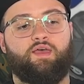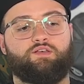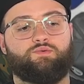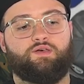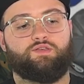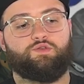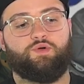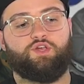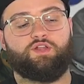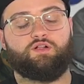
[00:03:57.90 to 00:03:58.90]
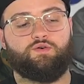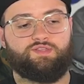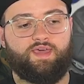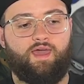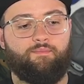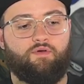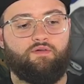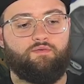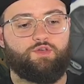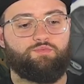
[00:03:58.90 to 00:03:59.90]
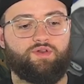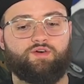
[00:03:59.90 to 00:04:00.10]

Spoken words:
as well as a switch to close the camera, which is pretty